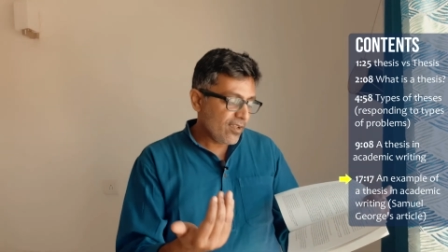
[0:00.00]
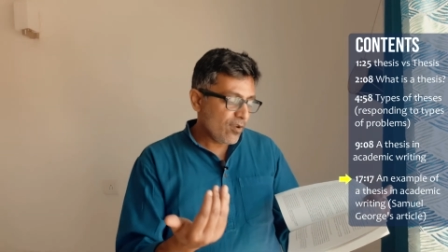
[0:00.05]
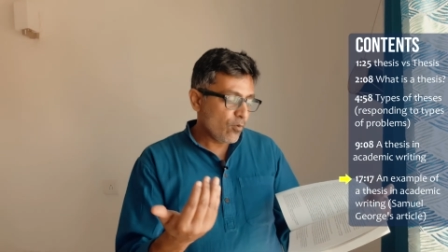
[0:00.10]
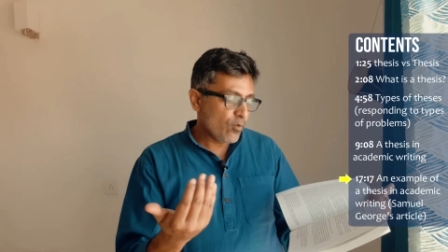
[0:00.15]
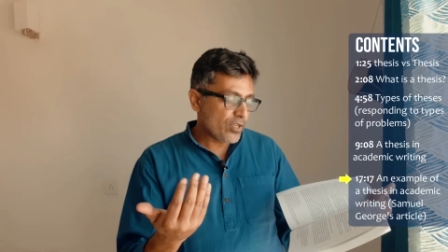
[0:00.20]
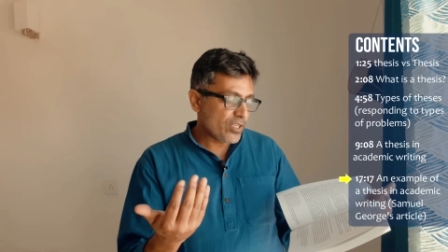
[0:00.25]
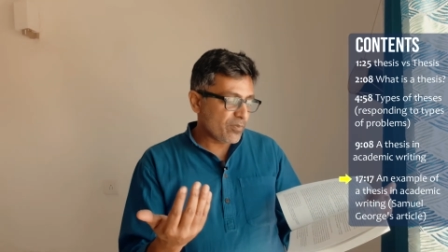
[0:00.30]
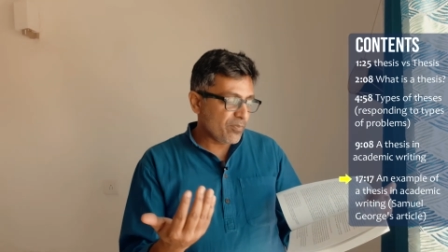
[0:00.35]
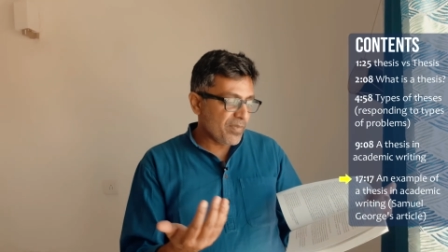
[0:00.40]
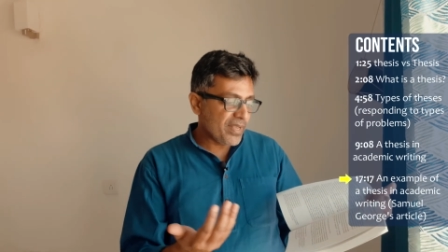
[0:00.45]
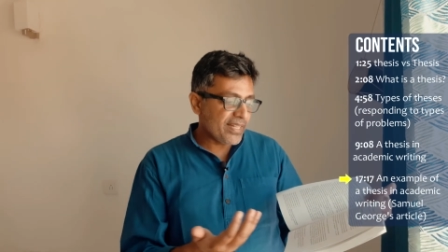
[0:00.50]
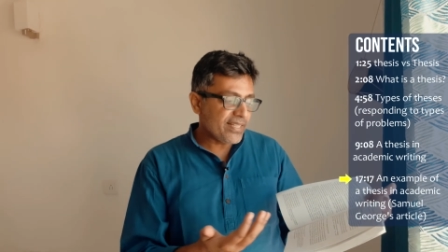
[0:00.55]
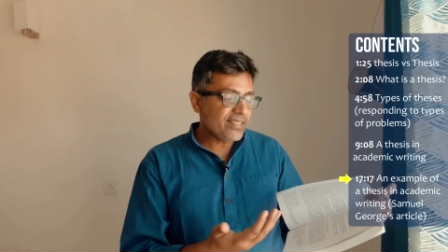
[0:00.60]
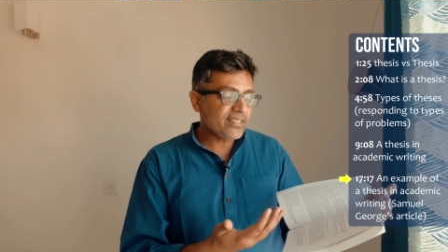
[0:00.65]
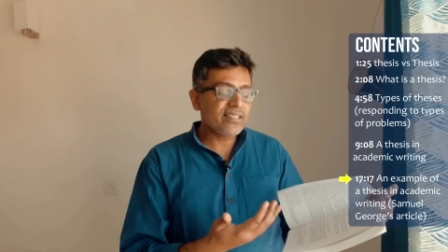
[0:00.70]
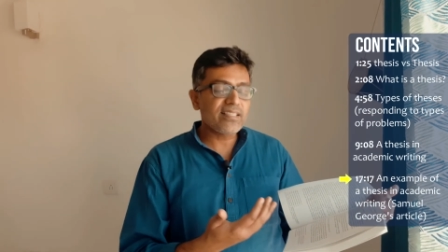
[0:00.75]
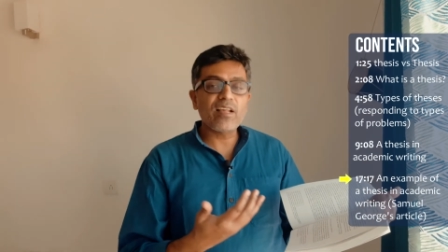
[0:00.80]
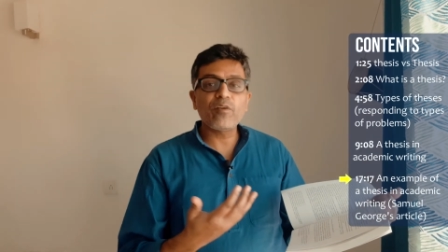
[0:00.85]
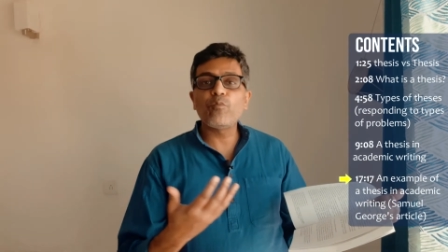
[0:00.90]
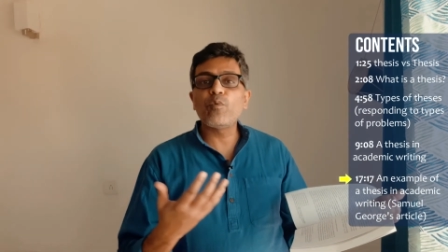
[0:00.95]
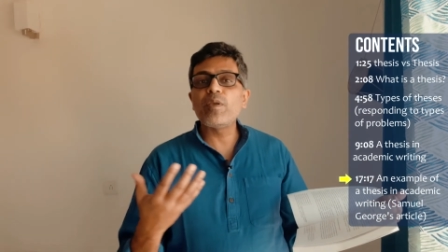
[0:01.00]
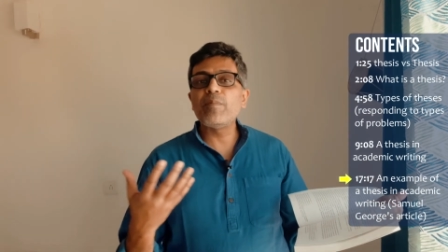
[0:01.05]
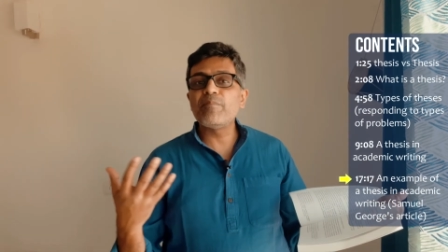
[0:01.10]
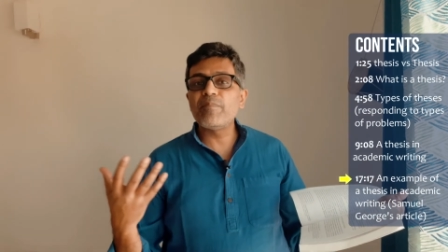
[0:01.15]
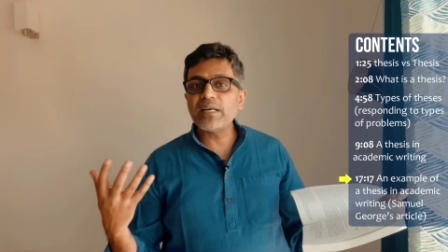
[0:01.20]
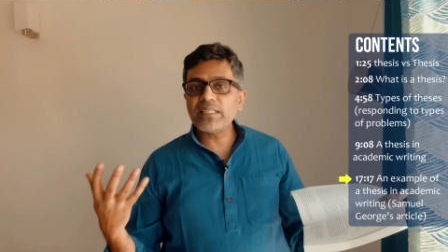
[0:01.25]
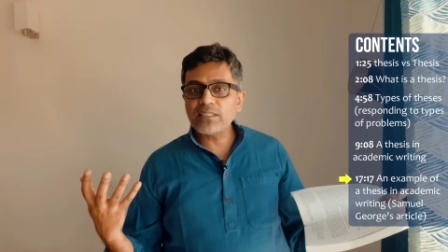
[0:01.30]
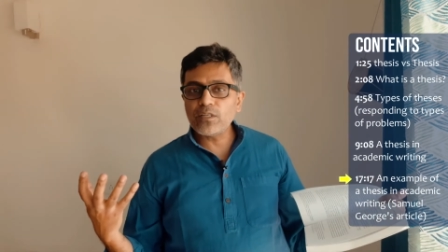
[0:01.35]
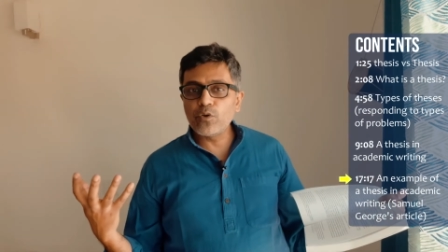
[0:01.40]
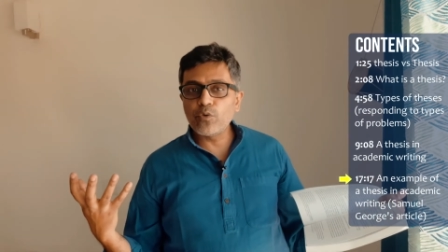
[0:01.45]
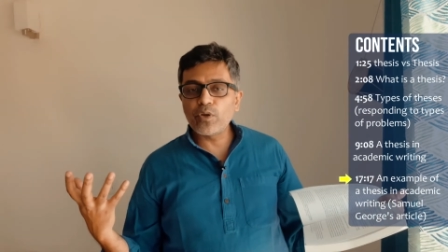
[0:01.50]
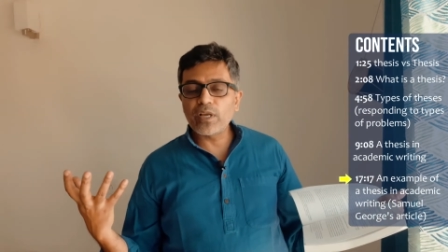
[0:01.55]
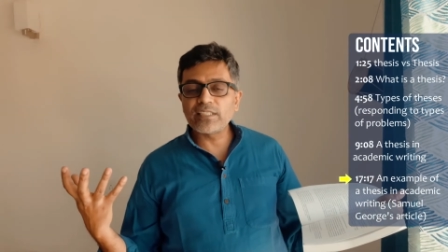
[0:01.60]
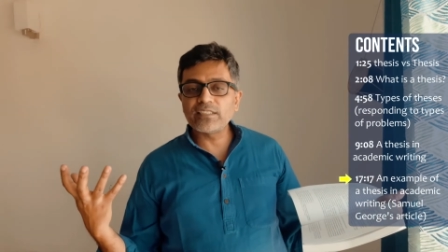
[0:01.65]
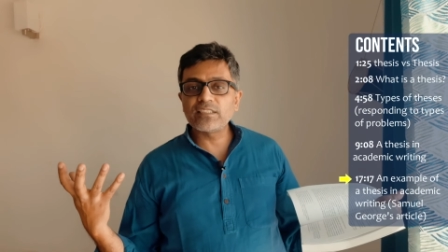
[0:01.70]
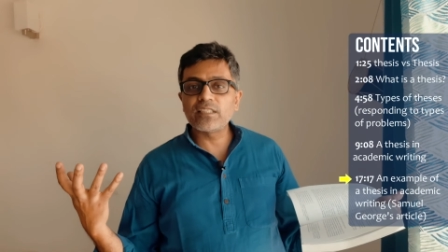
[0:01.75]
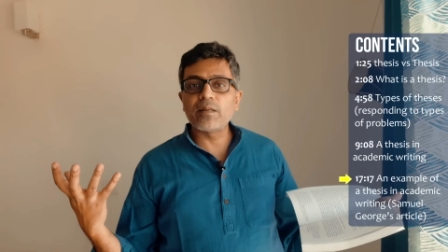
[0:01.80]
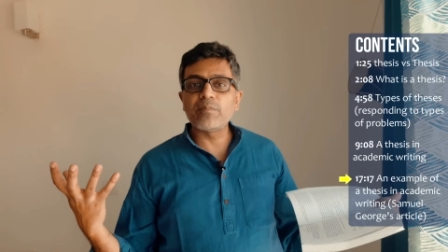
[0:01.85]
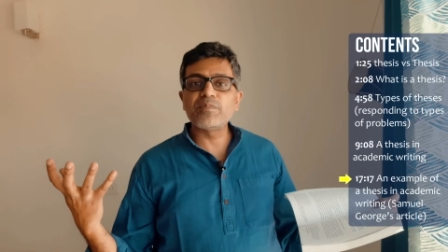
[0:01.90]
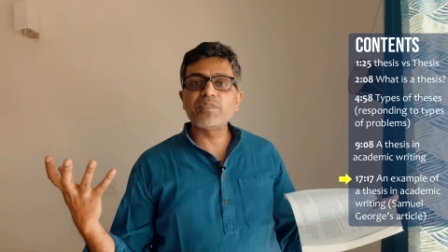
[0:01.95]
which means that we must look at
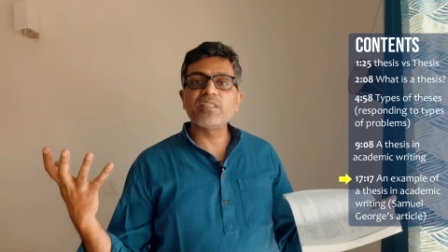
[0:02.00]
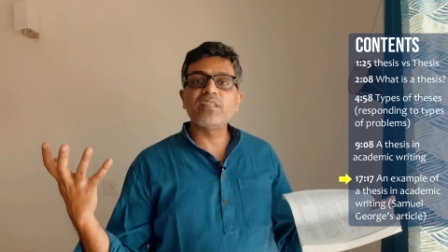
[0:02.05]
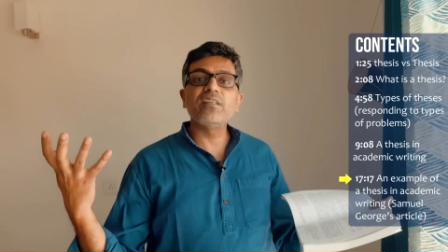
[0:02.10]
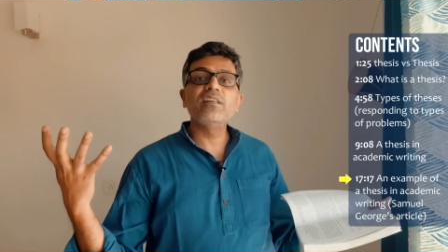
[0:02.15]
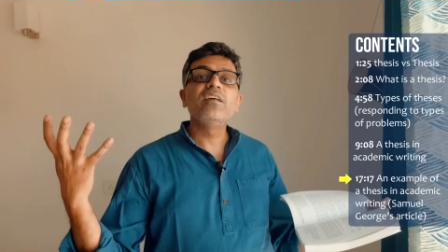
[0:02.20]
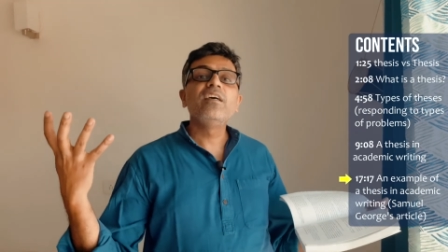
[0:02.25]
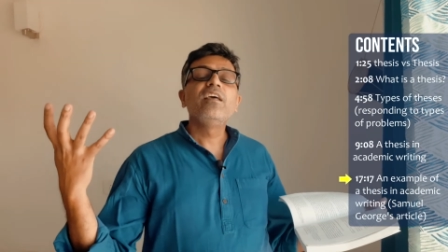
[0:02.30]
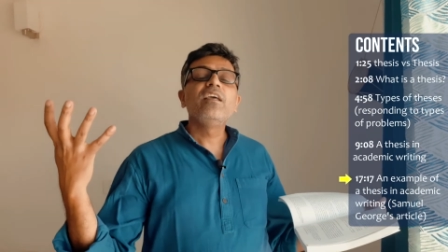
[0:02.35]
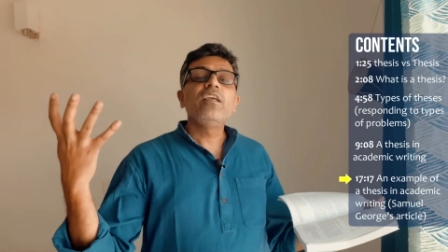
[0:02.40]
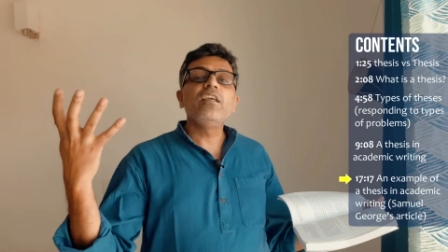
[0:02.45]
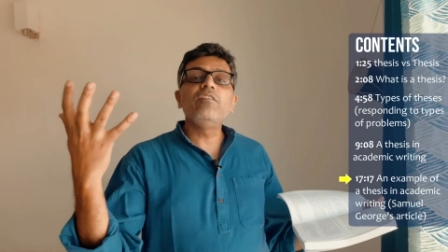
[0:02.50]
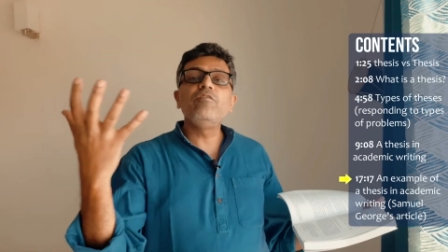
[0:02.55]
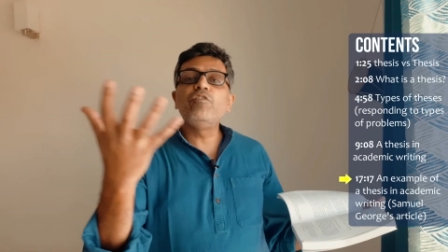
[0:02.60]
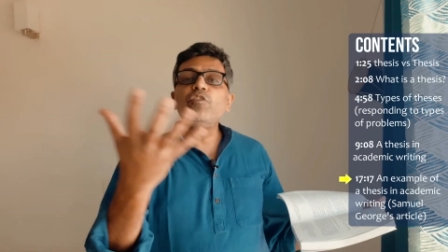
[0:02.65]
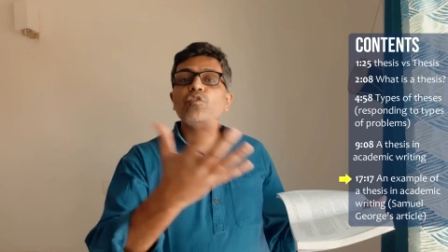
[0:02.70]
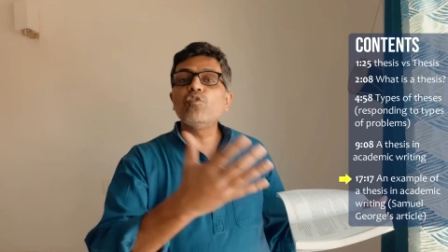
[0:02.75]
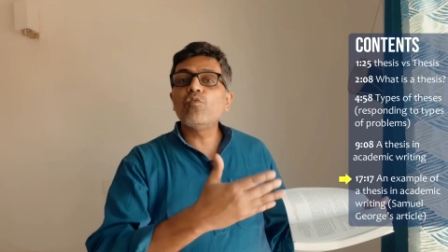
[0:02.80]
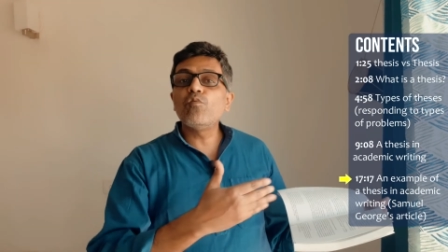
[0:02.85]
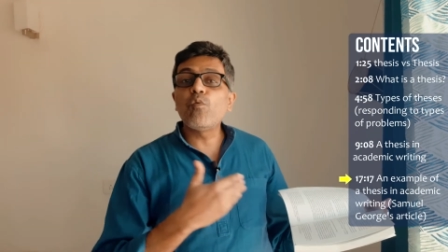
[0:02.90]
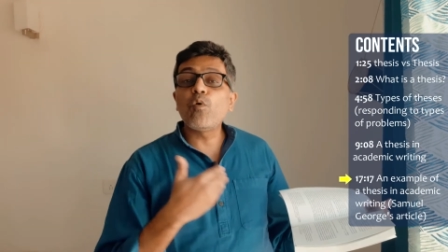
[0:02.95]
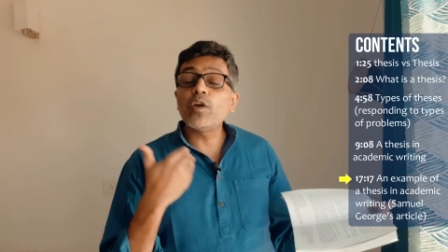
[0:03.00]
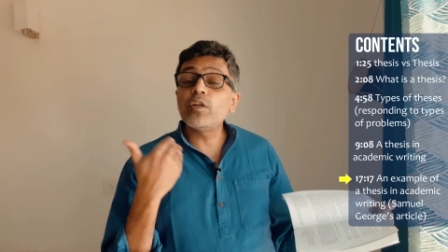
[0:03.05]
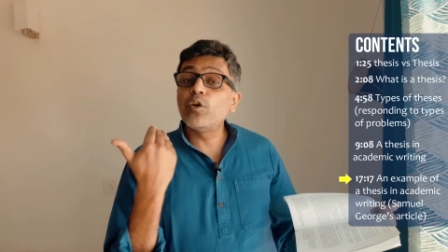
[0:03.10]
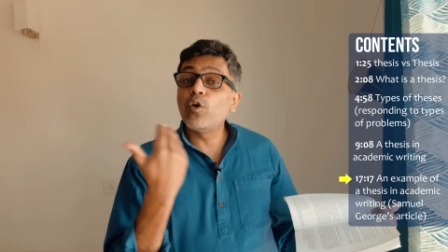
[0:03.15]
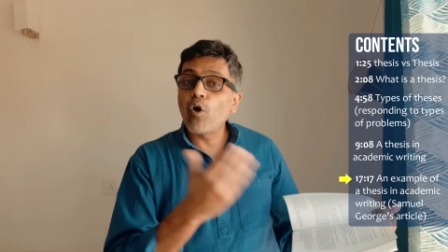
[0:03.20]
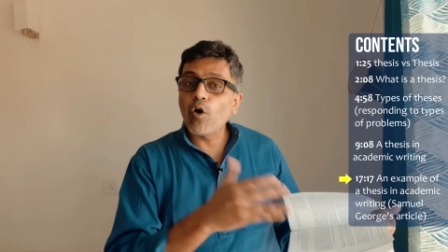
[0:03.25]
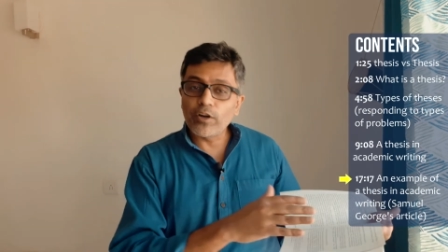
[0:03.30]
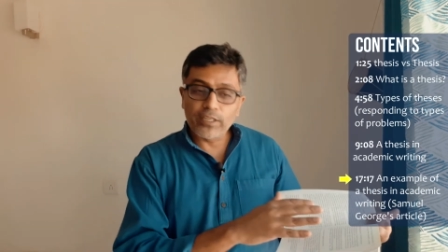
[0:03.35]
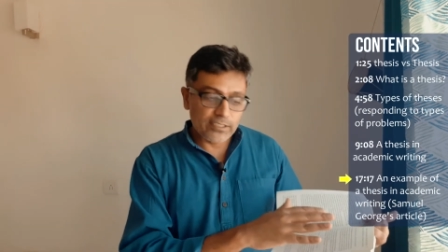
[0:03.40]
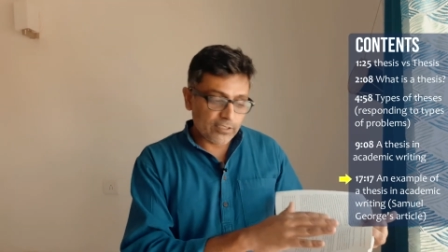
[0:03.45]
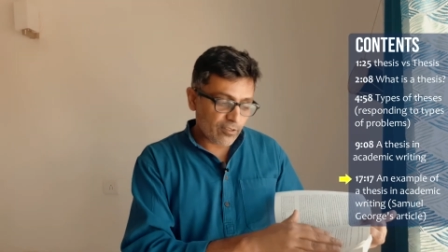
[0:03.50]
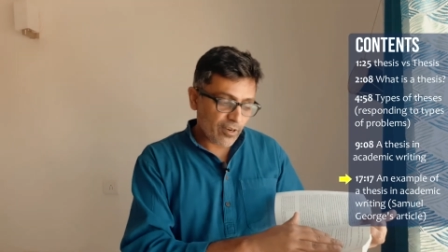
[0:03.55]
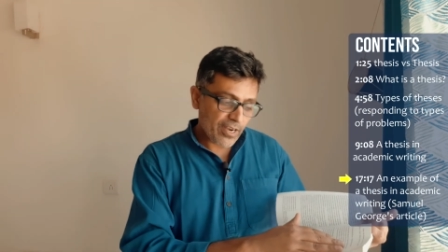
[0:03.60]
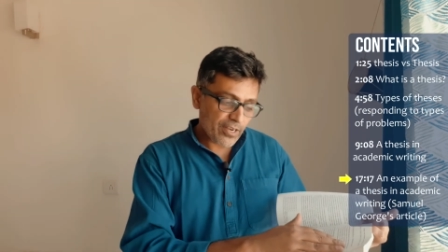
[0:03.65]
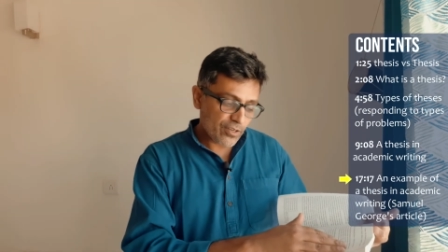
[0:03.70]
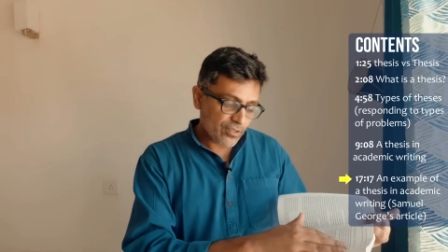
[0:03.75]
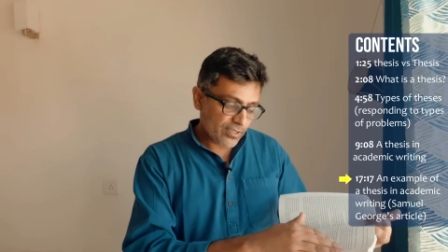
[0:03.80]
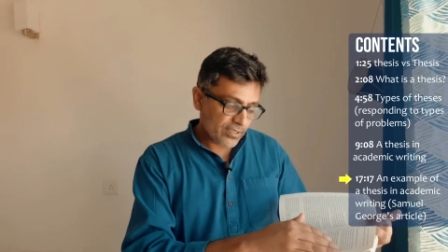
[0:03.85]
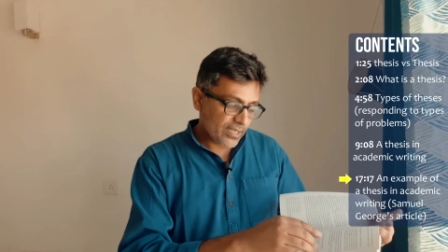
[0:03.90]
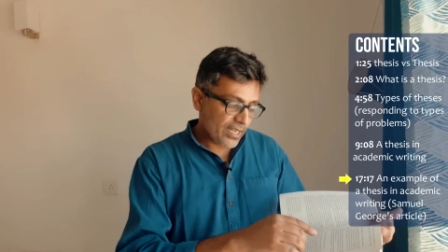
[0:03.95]
scripture in view of what God is
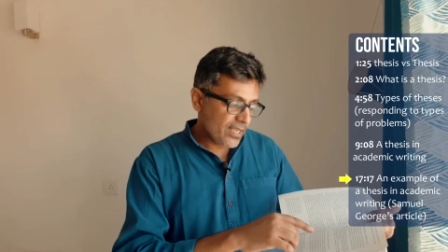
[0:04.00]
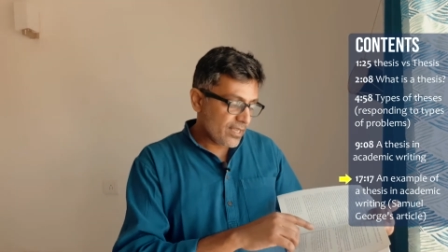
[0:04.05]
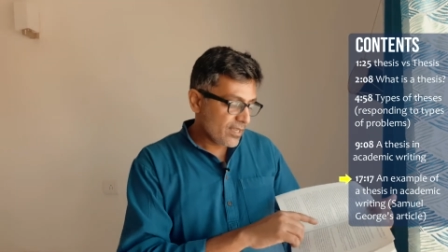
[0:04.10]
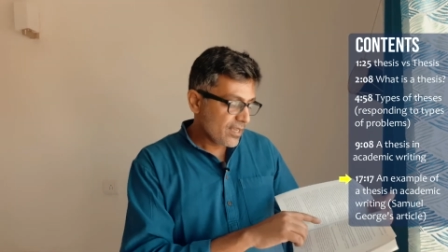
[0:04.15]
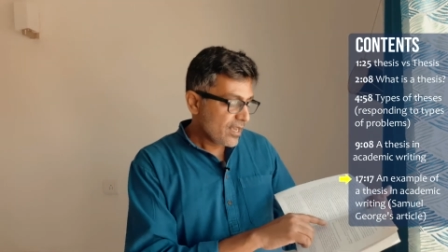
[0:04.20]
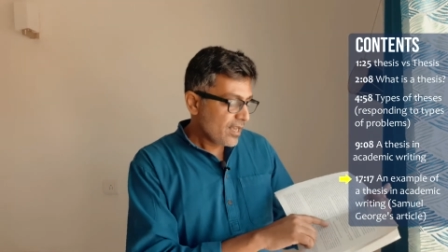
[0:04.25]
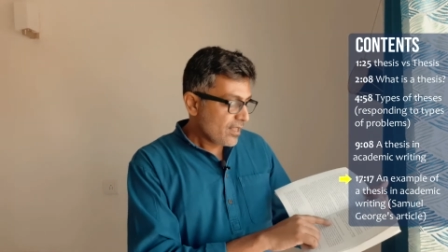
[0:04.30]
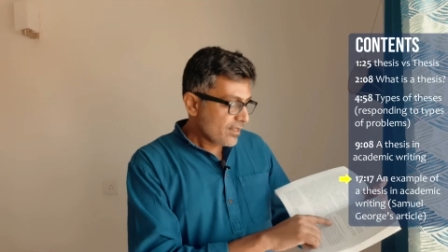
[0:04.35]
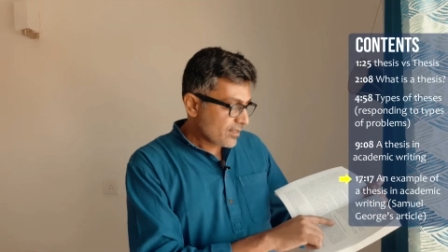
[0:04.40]
trying to say.